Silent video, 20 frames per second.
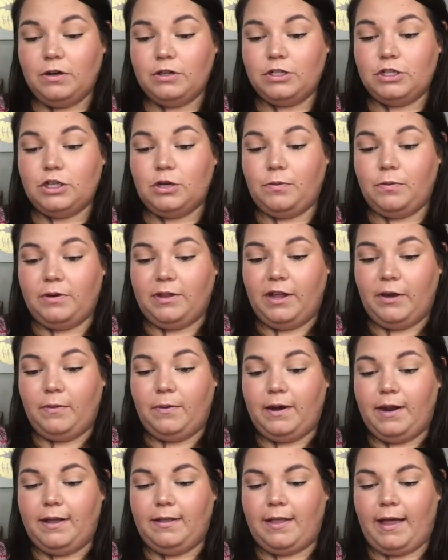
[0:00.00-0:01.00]
super
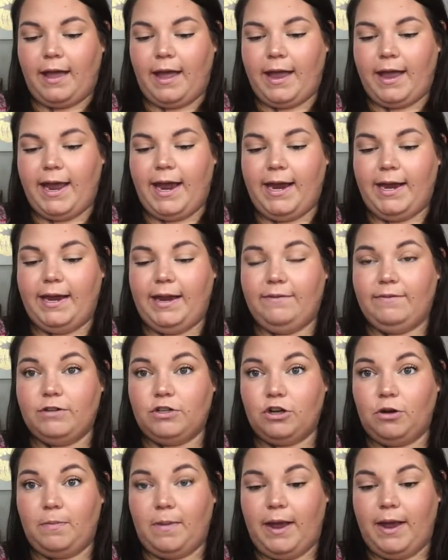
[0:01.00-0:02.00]
liquidy. Like I can't even
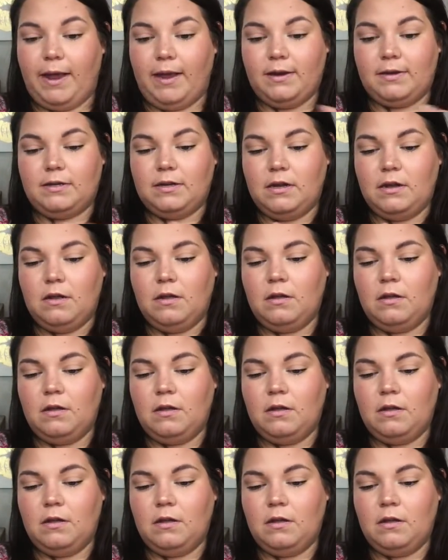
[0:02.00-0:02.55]
turn my hand.